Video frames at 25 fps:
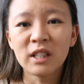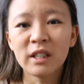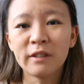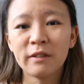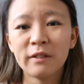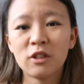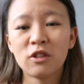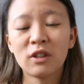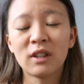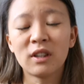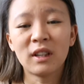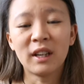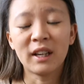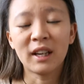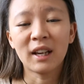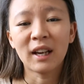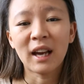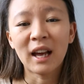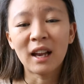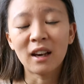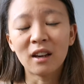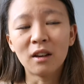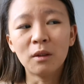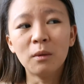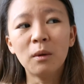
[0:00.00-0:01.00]
If you drink like a
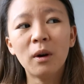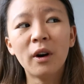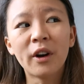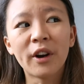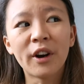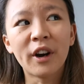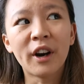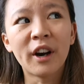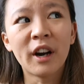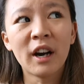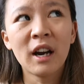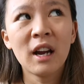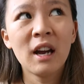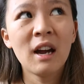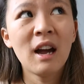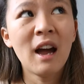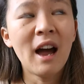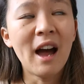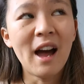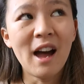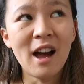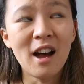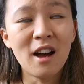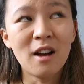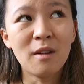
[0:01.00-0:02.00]
gallon of water,
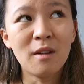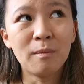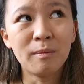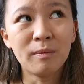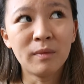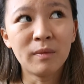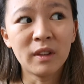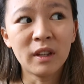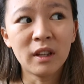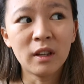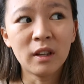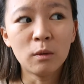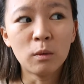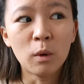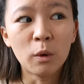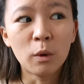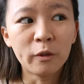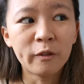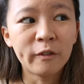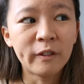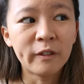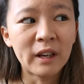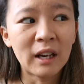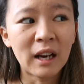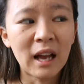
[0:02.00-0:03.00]
you won't
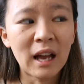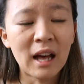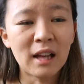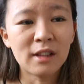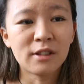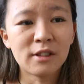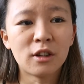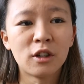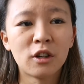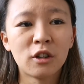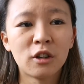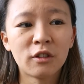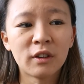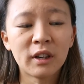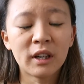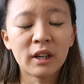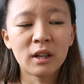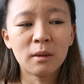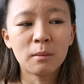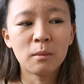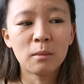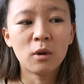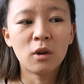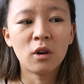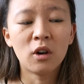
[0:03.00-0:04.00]
feel as hungry
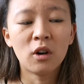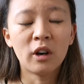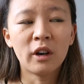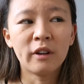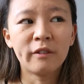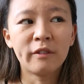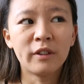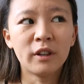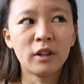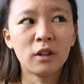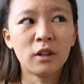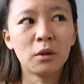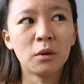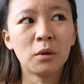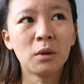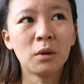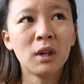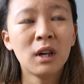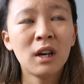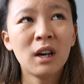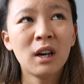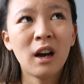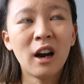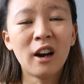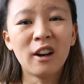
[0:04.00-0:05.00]
anymore. If you
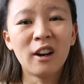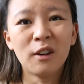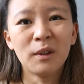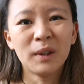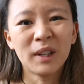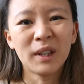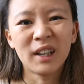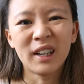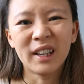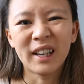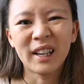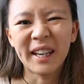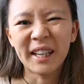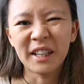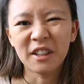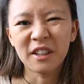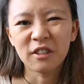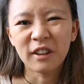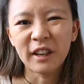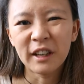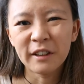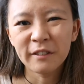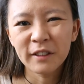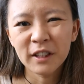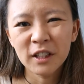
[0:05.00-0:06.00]
are only kind of getting
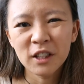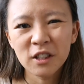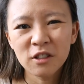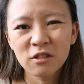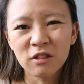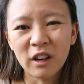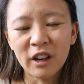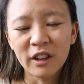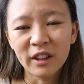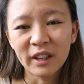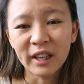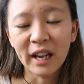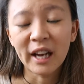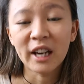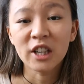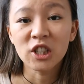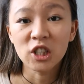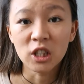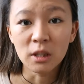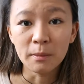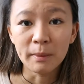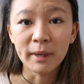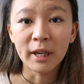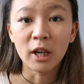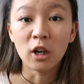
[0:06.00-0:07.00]
cravings rather than
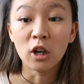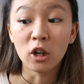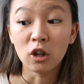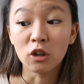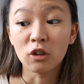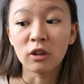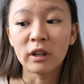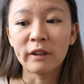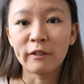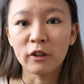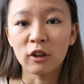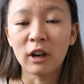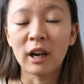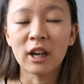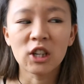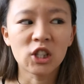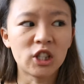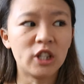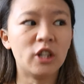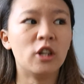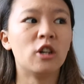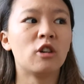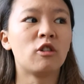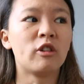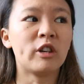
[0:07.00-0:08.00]
actually being hungry, if you're actually
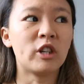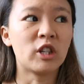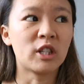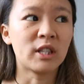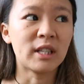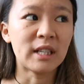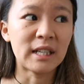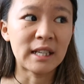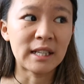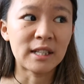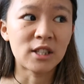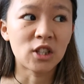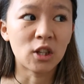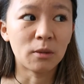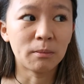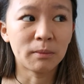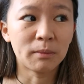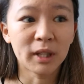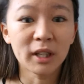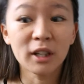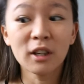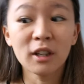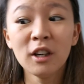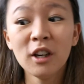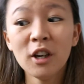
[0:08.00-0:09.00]
hungry, just eat
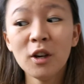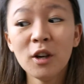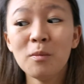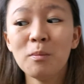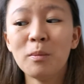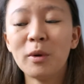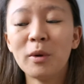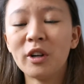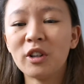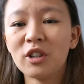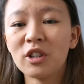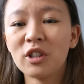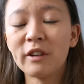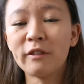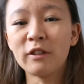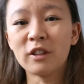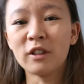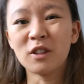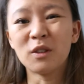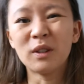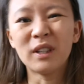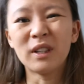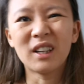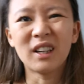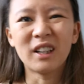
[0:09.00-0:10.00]
something. But if it's
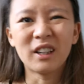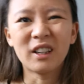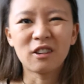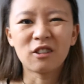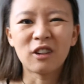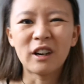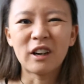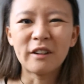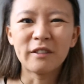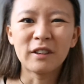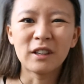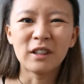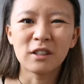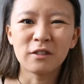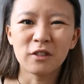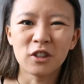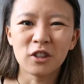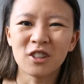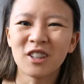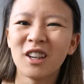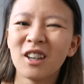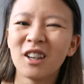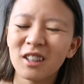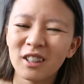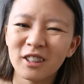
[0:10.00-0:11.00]
only kind of cravings for
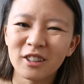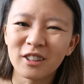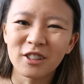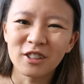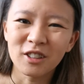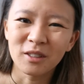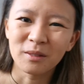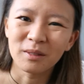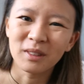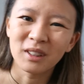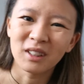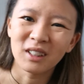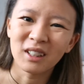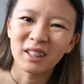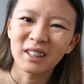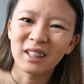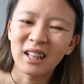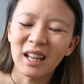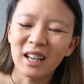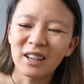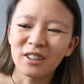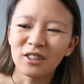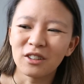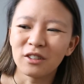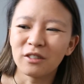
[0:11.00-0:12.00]
chocolate or something like
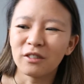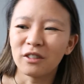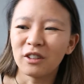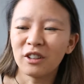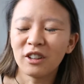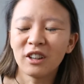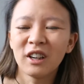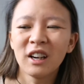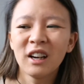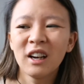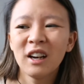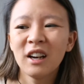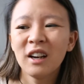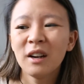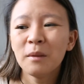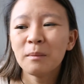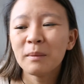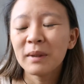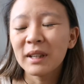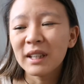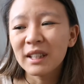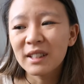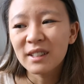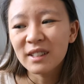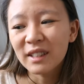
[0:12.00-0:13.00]
that, or for
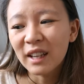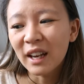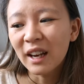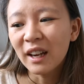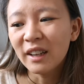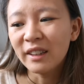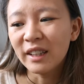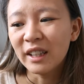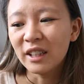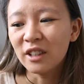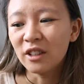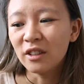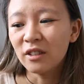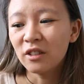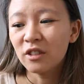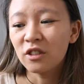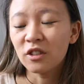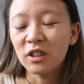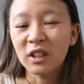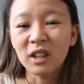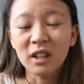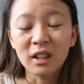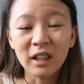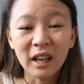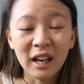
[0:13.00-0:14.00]
pizza, then
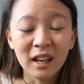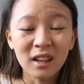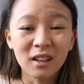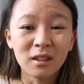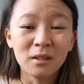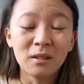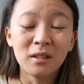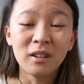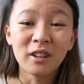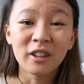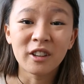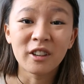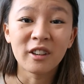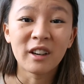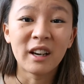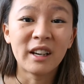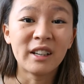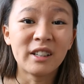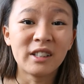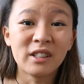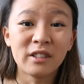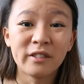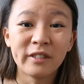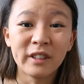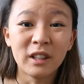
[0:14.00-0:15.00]
drink a gallon of water
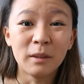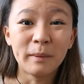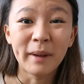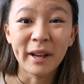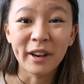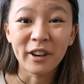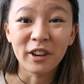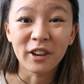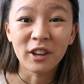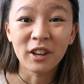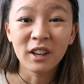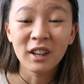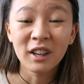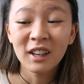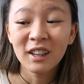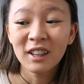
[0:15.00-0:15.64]
and you'll feel better.